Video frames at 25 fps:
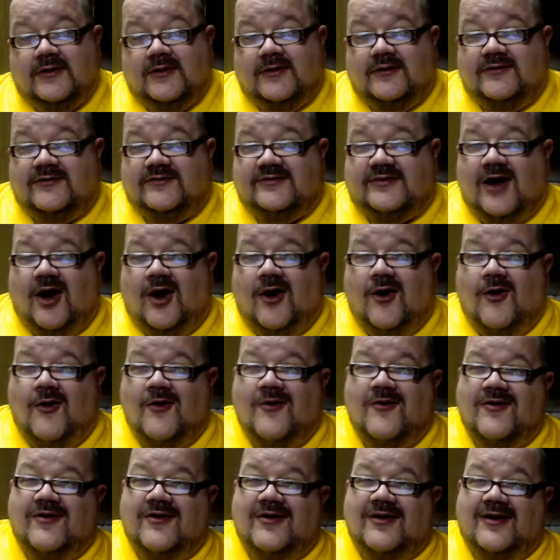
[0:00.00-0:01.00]
So,
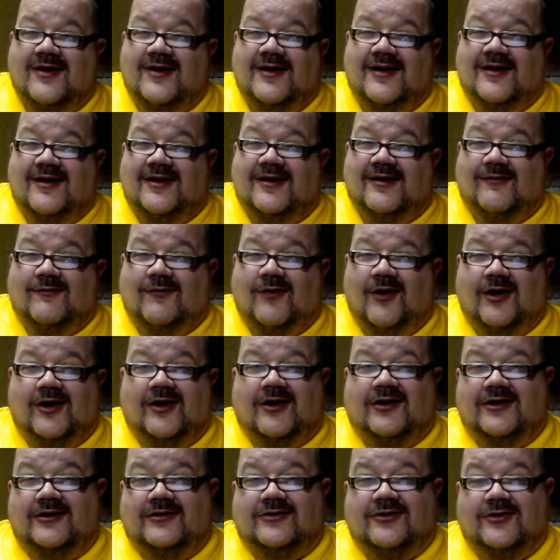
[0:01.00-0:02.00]
we're
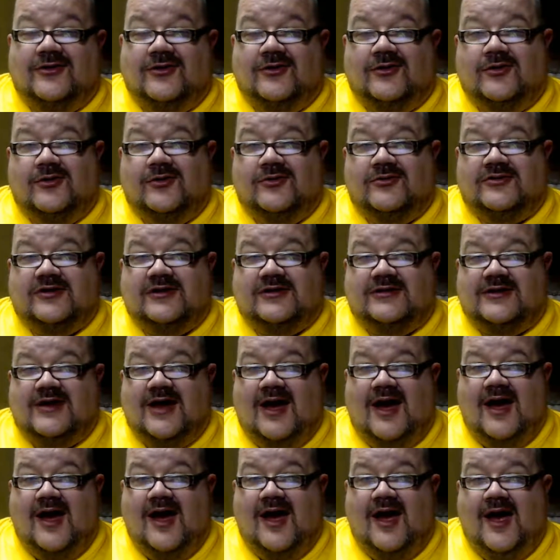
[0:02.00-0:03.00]
going to do
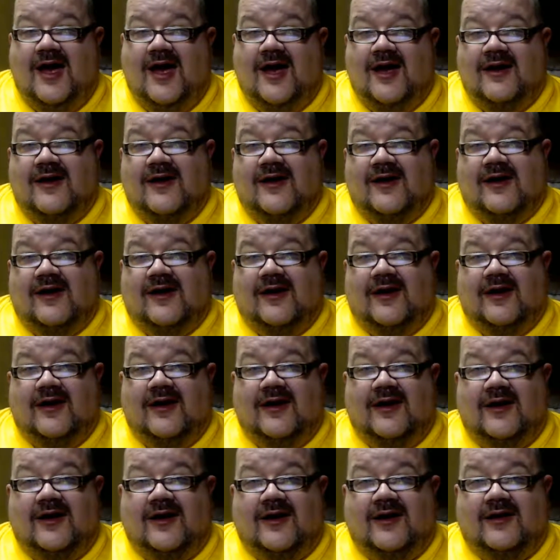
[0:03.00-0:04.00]
today
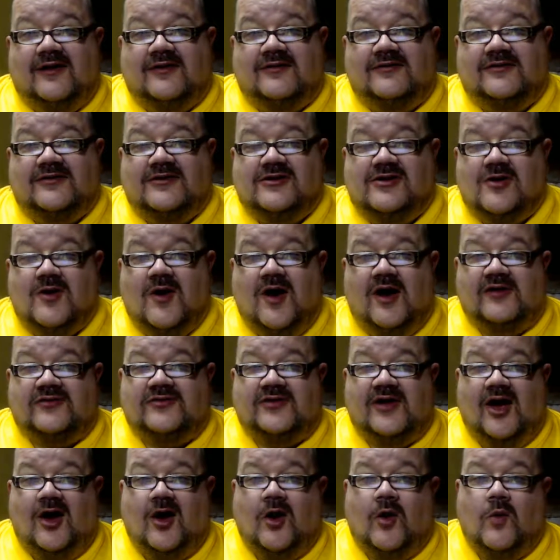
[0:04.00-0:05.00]
is
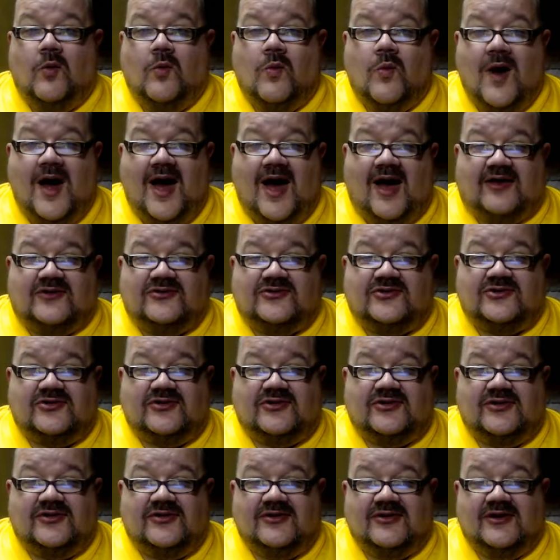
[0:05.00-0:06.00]
USL
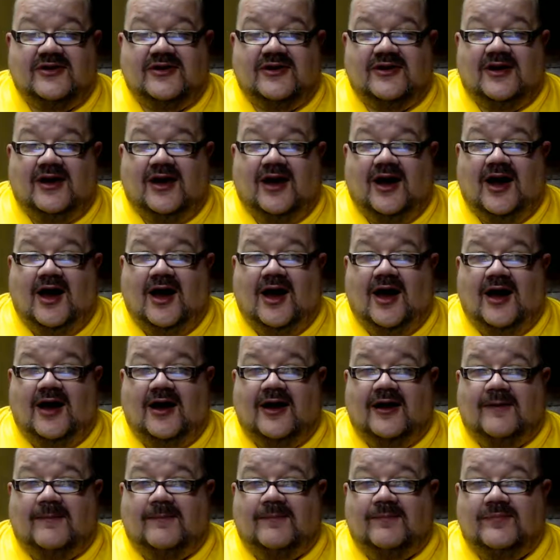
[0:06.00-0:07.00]
West.
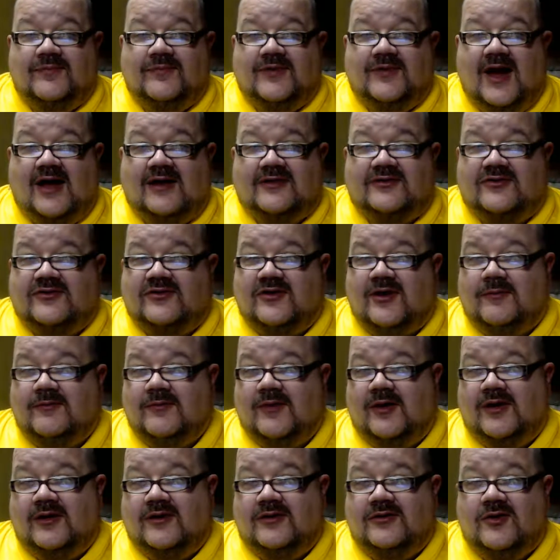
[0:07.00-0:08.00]

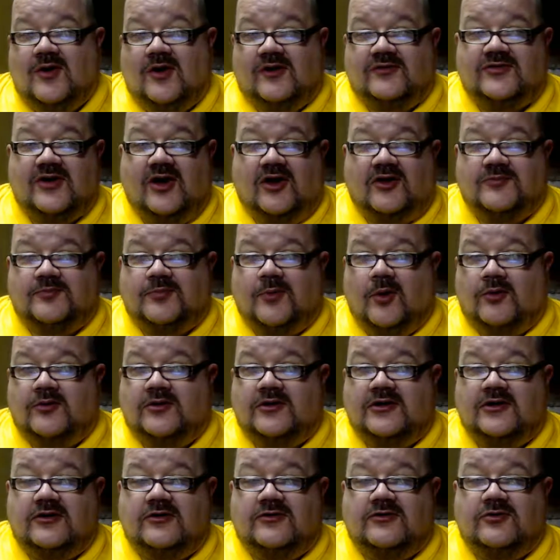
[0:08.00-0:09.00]
USL is broken
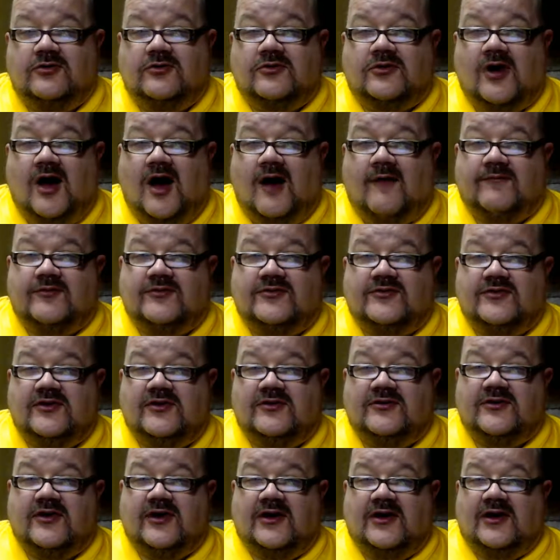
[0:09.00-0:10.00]
into two
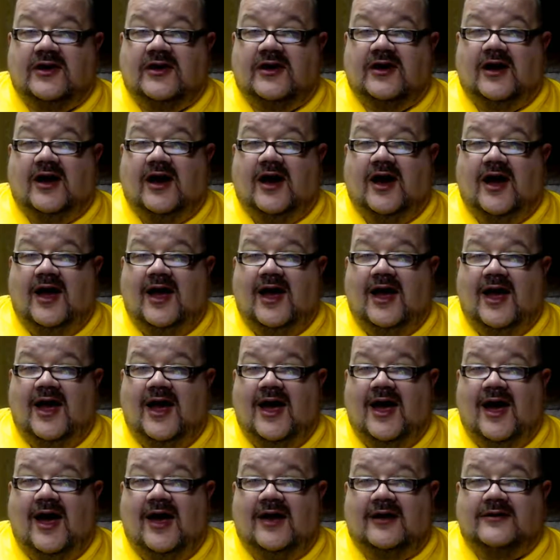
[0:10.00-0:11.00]
conferences,
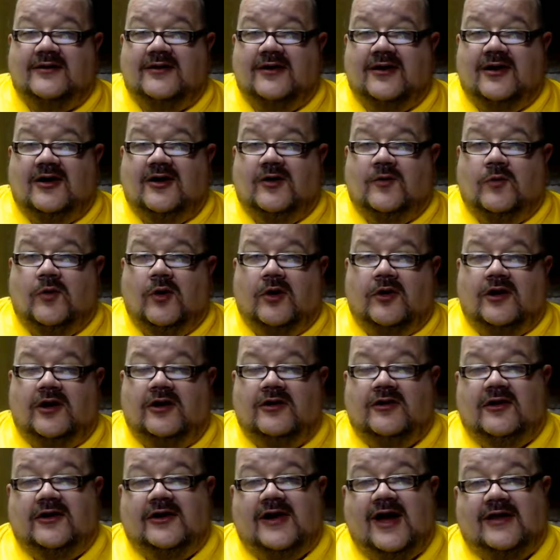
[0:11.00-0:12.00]
and we're going to
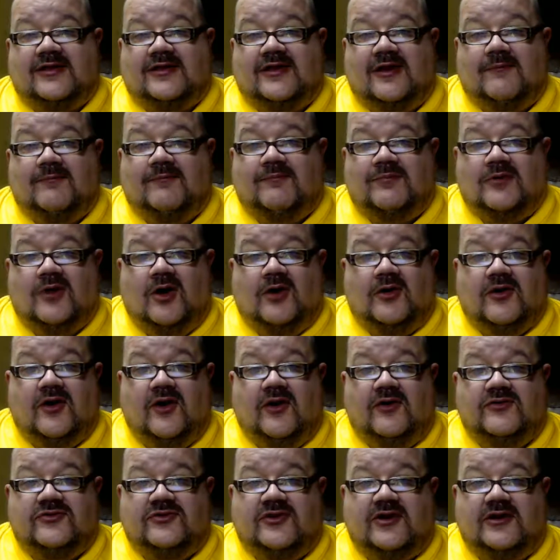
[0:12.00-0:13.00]
look at the
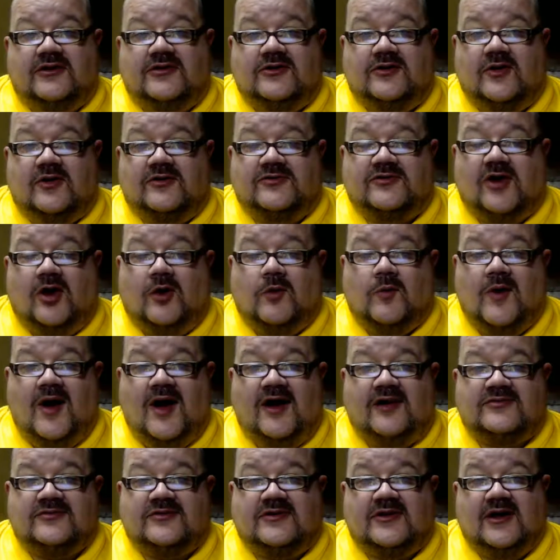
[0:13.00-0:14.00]
logos in USL
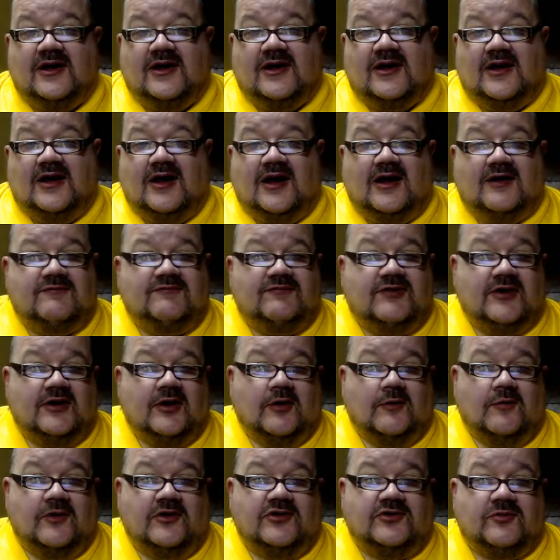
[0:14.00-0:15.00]
West and figure
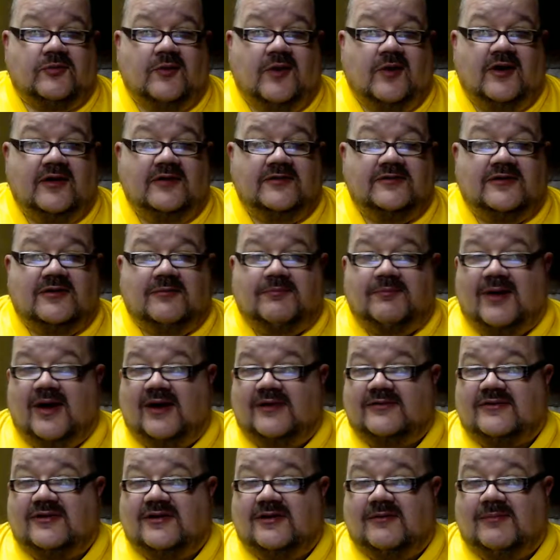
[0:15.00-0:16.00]
which one's the
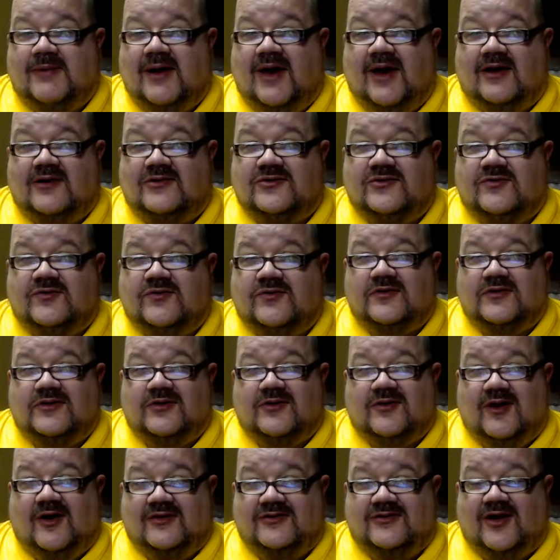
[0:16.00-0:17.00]
best of the best for
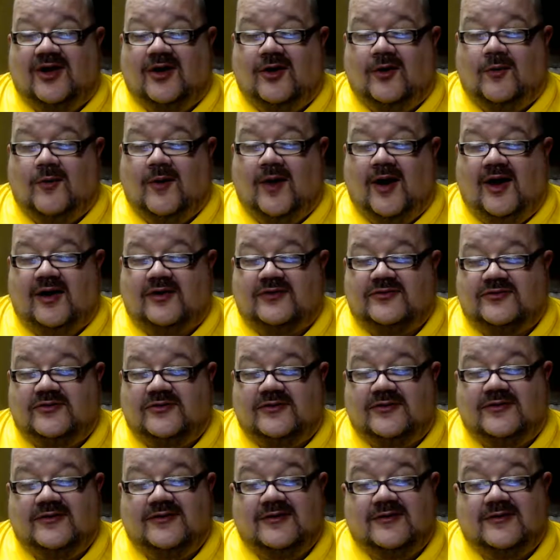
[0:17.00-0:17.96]
USL West.